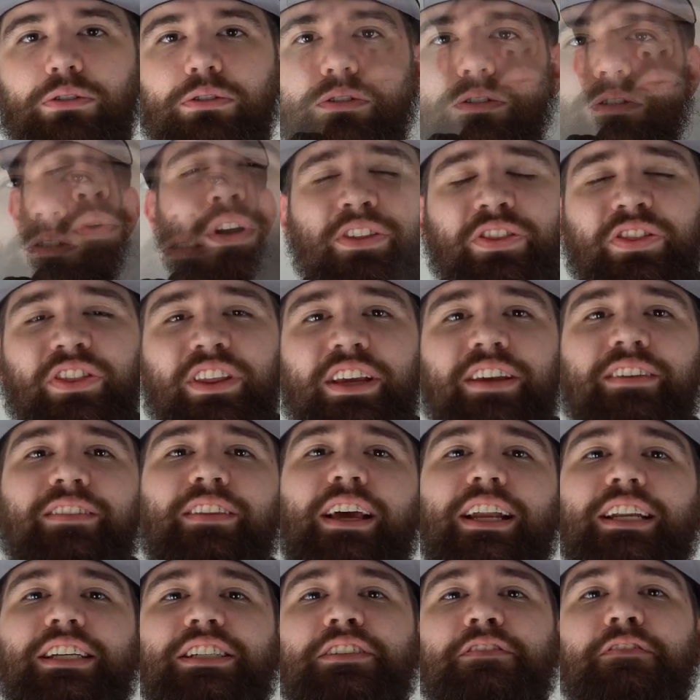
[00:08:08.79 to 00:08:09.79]
Now, one thing
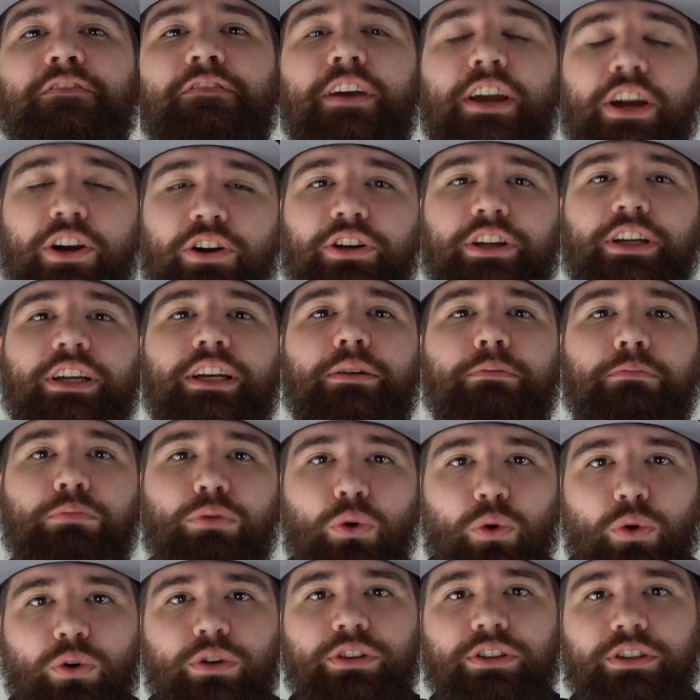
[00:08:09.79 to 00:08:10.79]
that is very
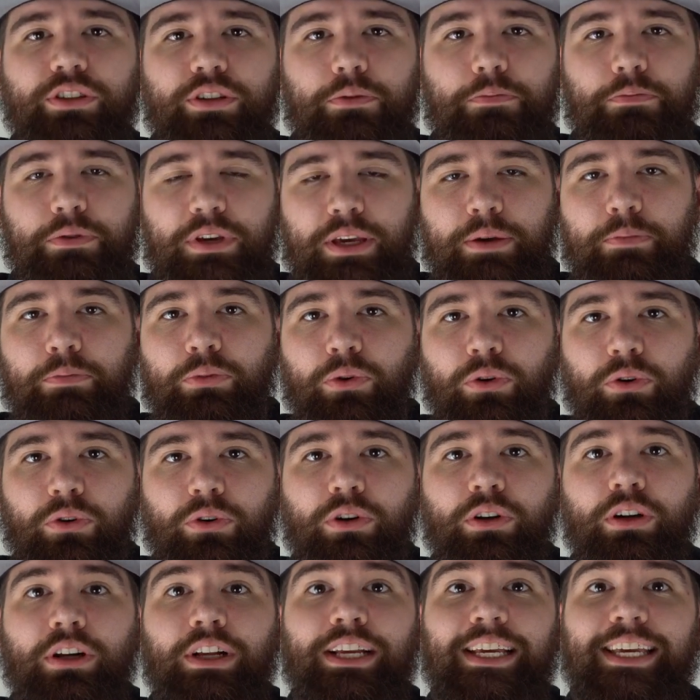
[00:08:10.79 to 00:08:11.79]
important to
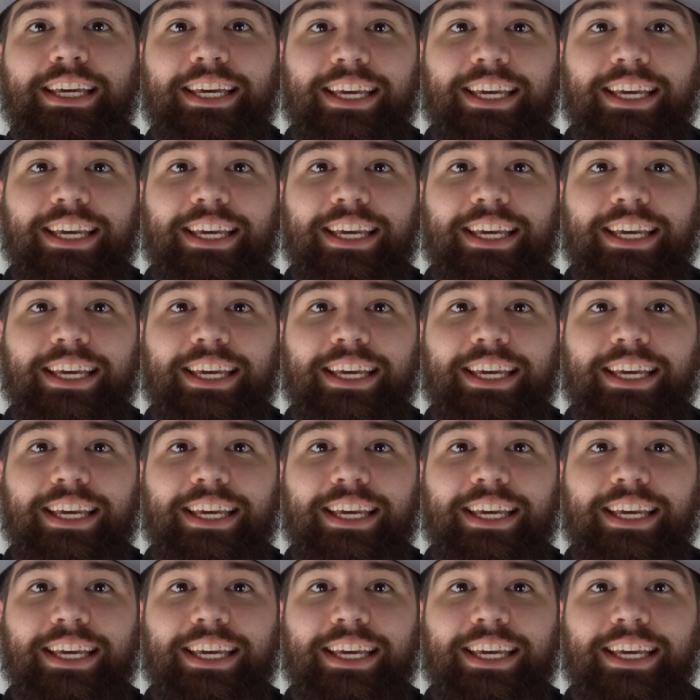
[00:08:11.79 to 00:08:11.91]
people